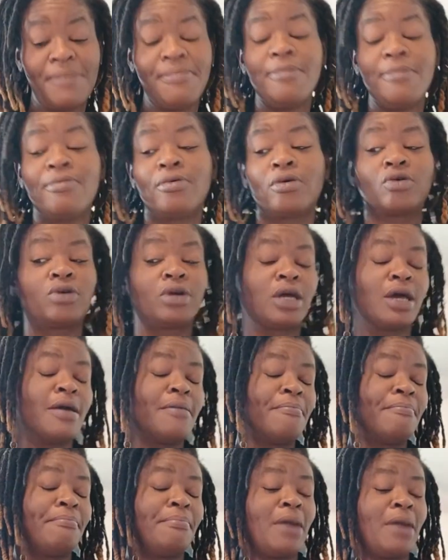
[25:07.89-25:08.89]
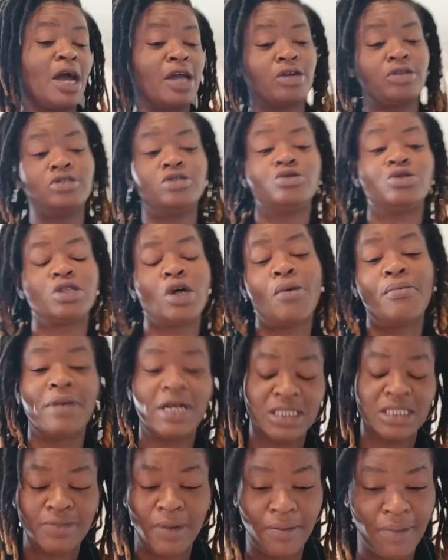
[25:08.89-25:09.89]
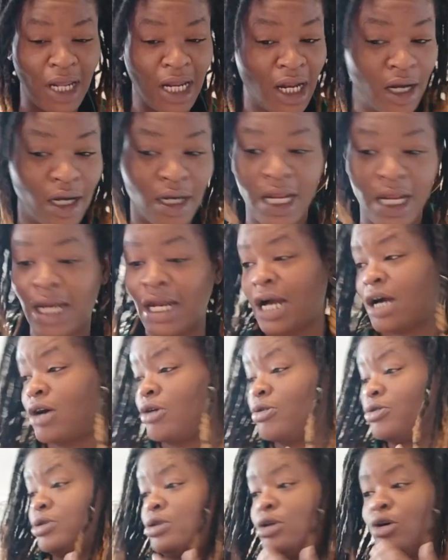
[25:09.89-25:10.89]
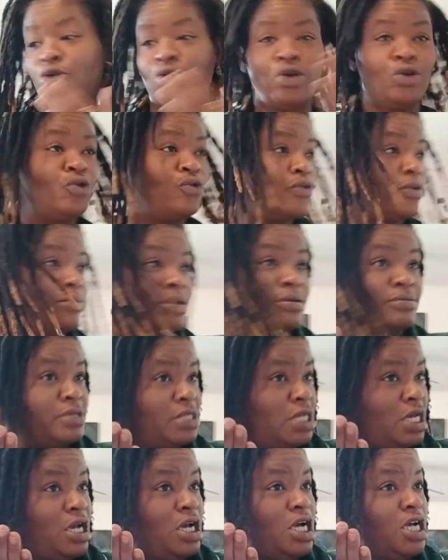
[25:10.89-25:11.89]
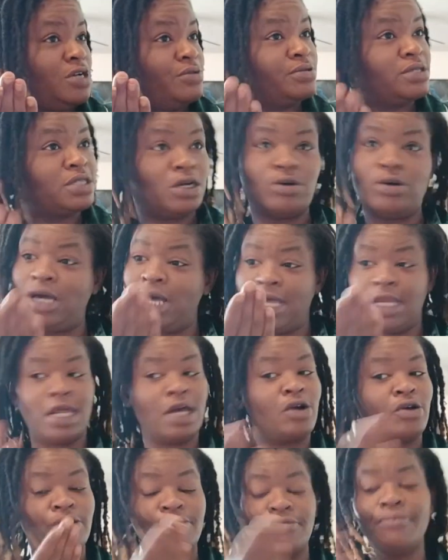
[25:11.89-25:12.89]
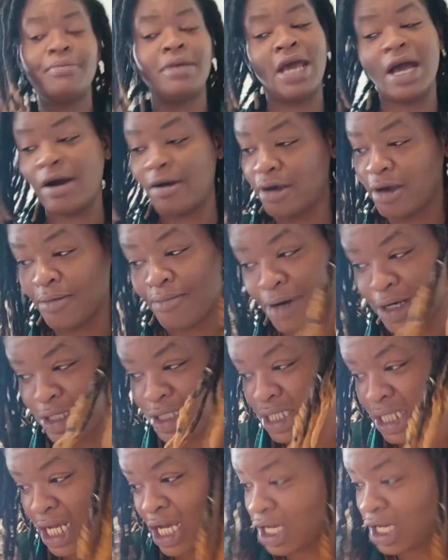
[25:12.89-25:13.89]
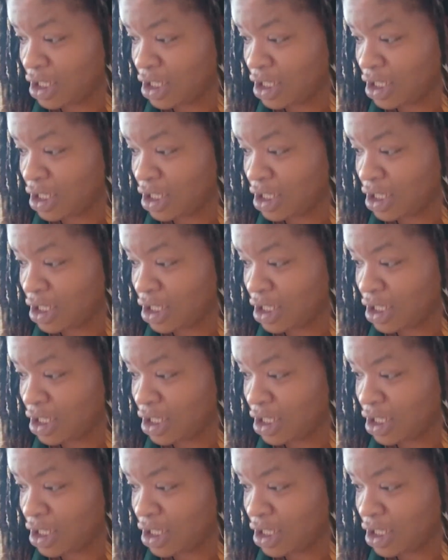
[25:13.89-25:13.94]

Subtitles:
People are going to admire you so much, but they're not going to know you from themselves, okay? They're going to be out here impersonating